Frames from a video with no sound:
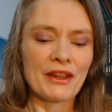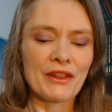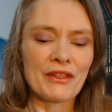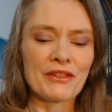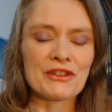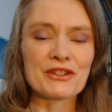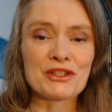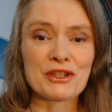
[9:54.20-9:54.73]

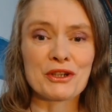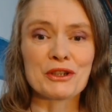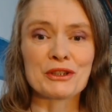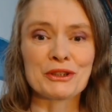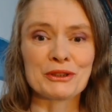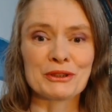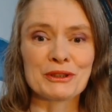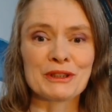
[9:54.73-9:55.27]
the
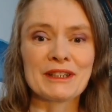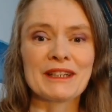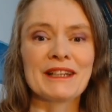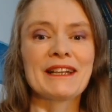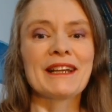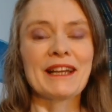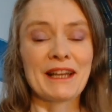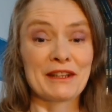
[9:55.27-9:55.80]
tunnel
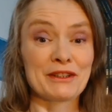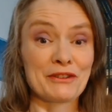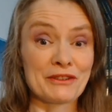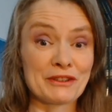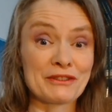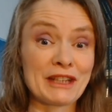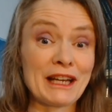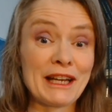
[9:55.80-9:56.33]
and the
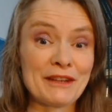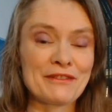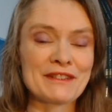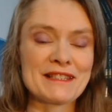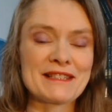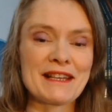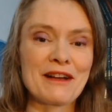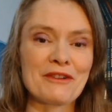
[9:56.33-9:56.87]
cliff
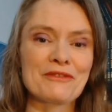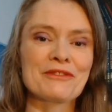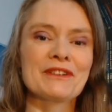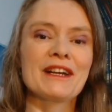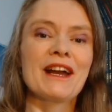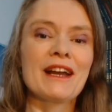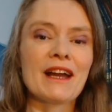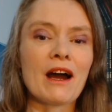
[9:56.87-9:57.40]
itself
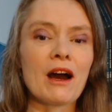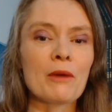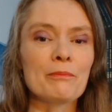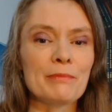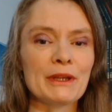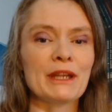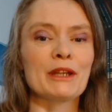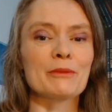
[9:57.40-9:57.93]
are
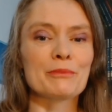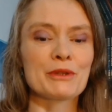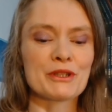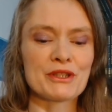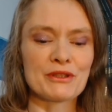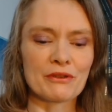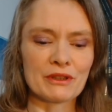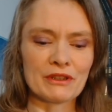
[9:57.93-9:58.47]
being
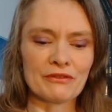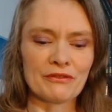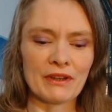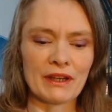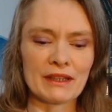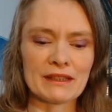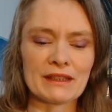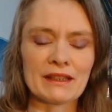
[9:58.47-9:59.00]

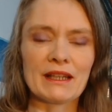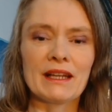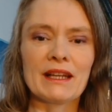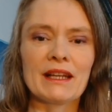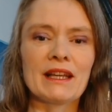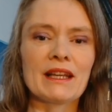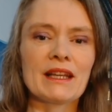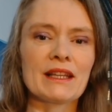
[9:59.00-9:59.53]
personified.
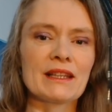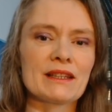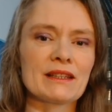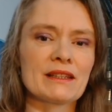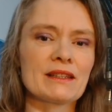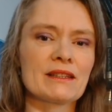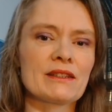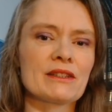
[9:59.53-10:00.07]

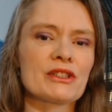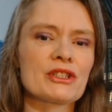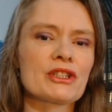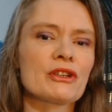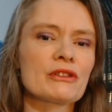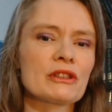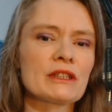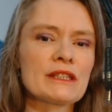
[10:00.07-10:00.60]
The
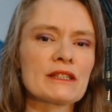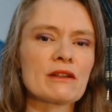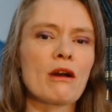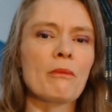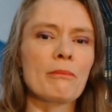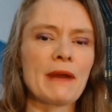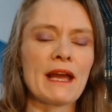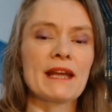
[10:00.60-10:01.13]
tunnel is
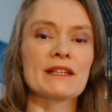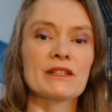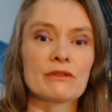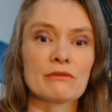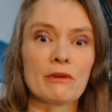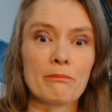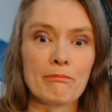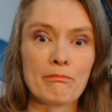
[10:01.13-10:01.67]
compared to
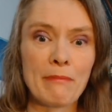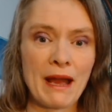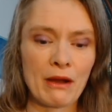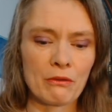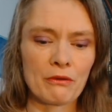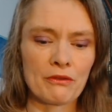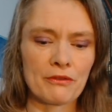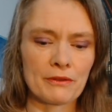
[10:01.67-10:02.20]
a
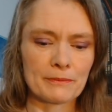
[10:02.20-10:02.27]
mouth,